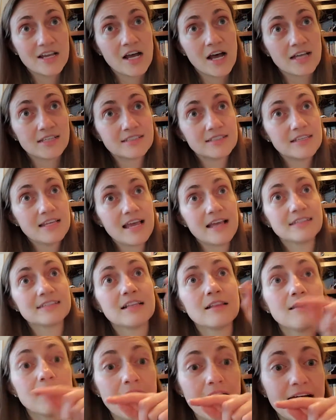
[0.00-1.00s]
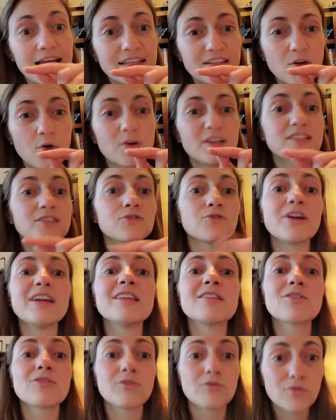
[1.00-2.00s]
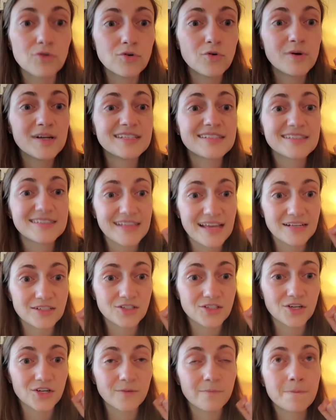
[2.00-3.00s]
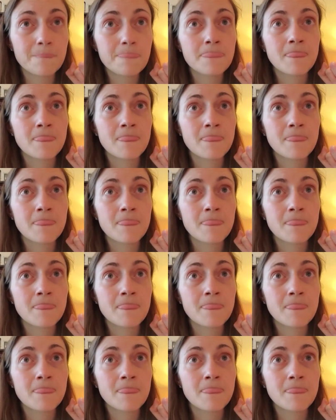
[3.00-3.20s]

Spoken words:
A C has a line going straight through its center.